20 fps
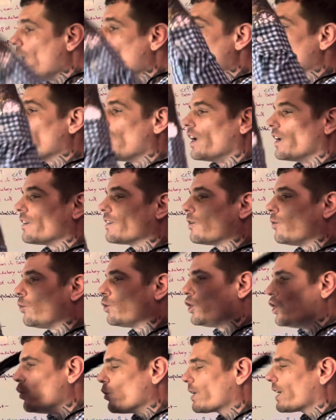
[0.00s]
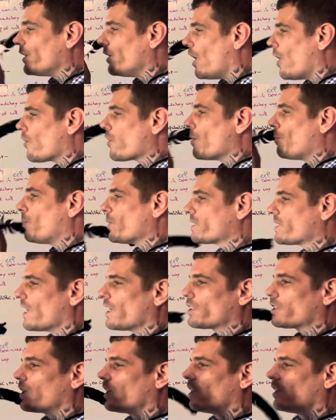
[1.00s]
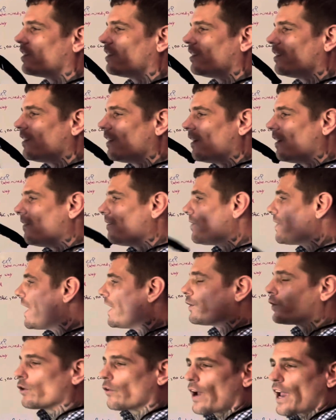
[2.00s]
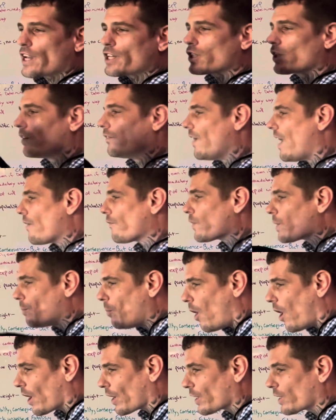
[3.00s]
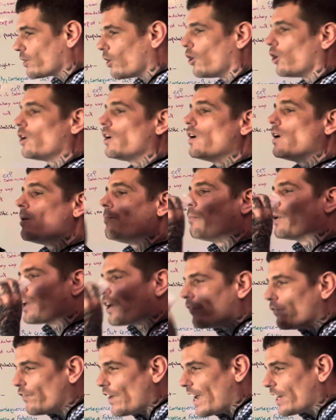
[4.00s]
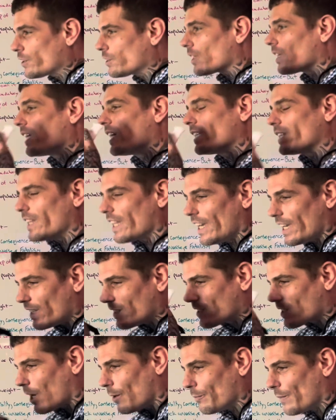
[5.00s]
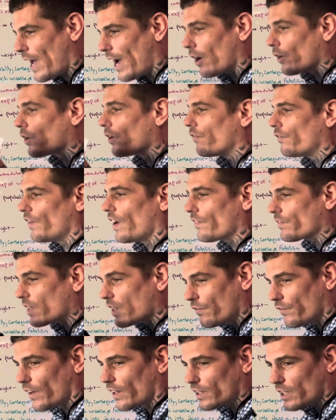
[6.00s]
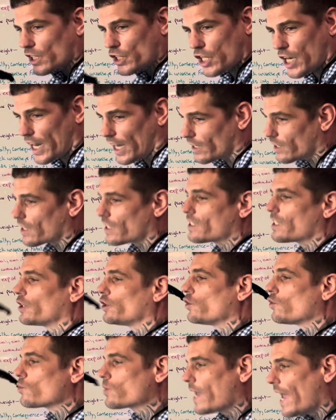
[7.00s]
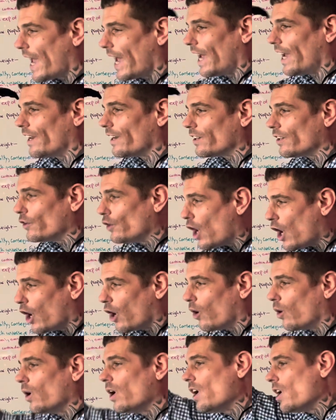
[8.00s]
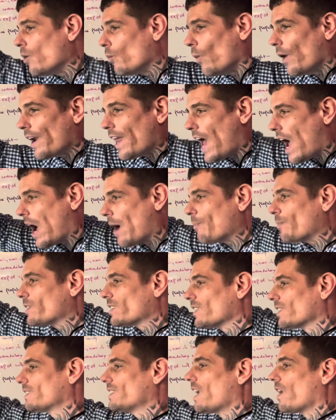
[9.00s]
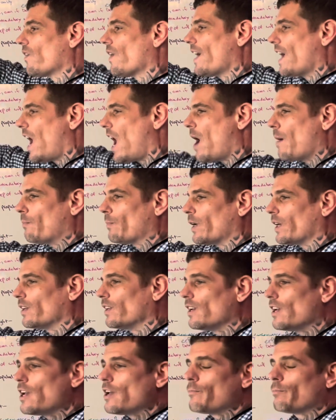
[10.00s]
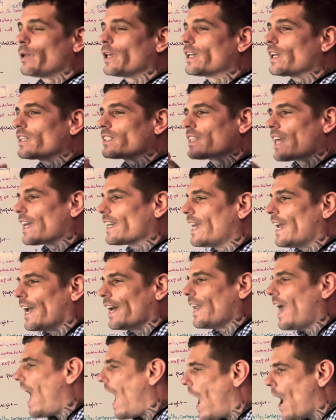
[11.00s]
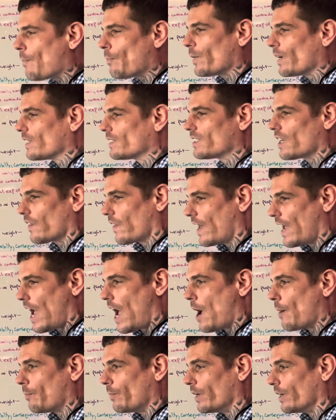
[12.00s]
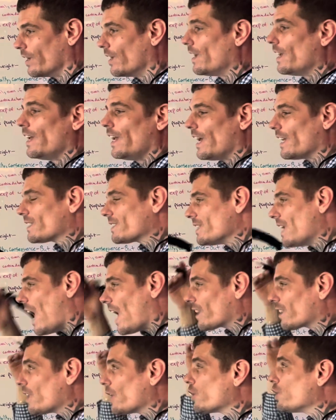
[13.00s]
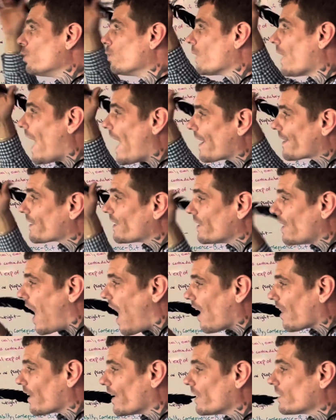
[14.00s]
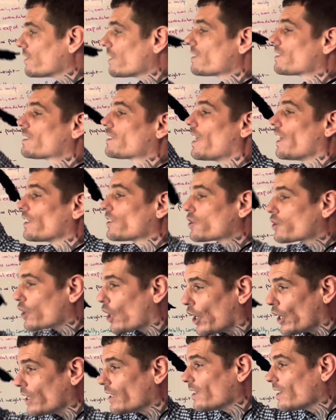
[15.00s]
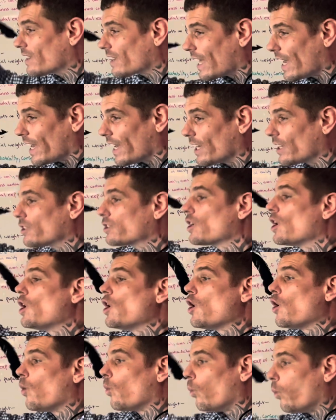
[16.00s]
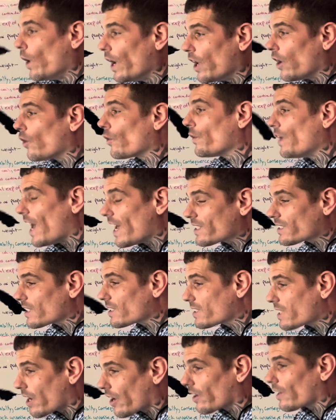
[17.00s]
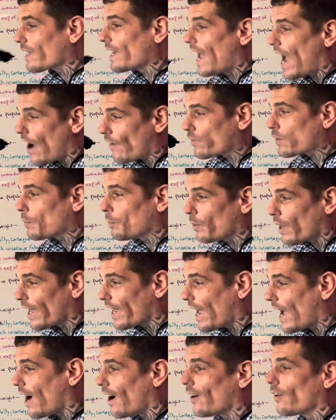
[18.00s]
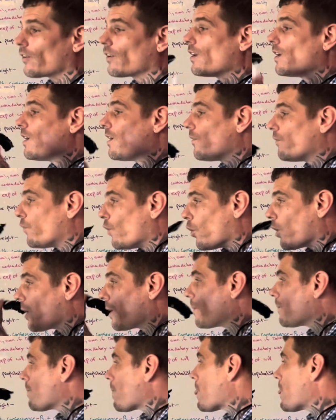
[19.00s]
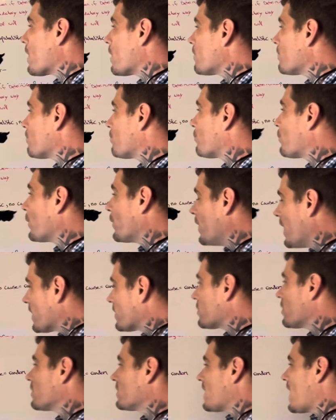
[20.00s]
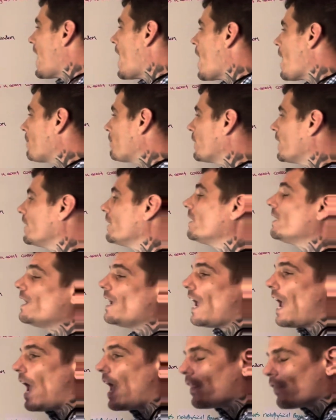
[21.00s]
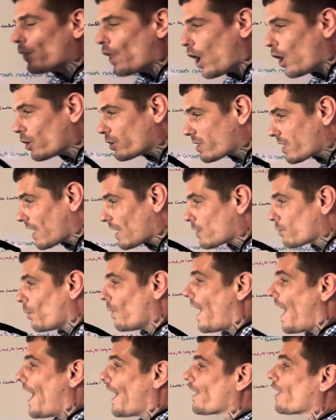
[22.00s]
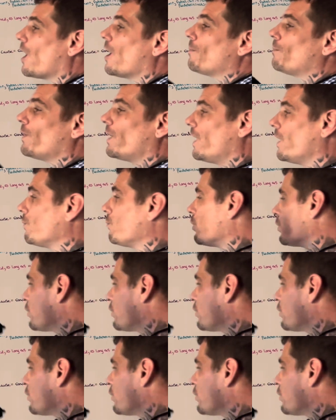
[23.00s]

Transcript: That you can know the position and direction of every particle, but eventually things come down to 50-50 chances, and you can't know what happens until they happen, because they can't happen until they happen. It's not that you lack the knowledge, it's that certain things will necessarily have to play out for predictions to happen, and those things will add up and will